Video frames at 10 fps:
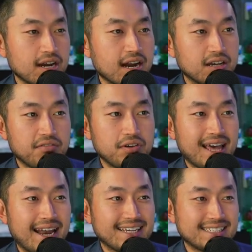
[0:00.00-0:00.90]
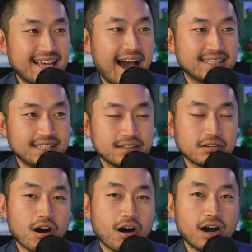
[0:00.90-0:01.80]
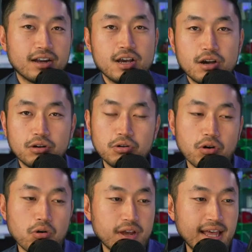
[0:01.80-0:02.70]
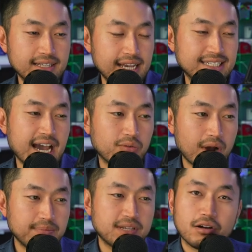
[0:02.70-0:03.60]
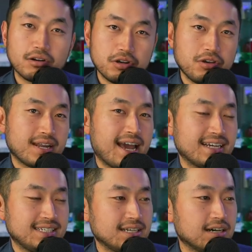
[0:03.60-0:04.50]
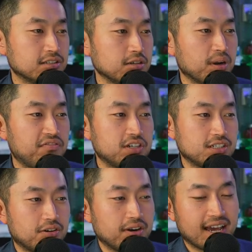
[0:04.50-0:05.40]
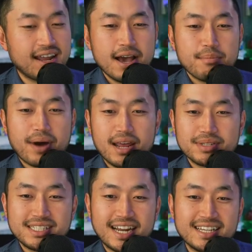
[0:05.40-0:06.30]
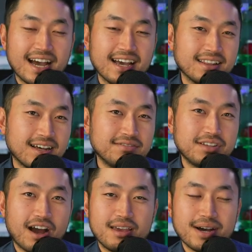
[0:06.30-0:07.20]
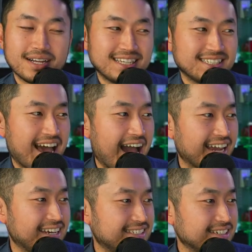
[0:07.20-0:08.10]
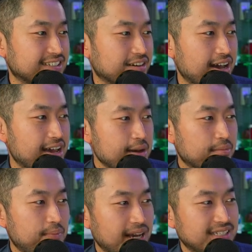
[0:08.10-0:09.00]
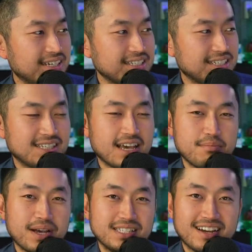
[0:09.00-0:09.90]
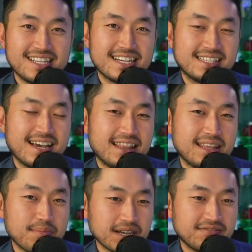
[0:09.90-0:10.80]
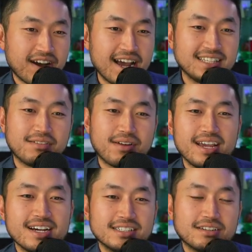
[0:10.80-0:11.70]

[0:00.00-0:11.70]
And I'll give you that exact dealer on who, or that exact website on who you can actually sell it to. But if you're just joining in, my name is Dennis. I love talking about Tesla hacking, as I like to call it, but basically just getting the best thing on Tesla at the best financing rate.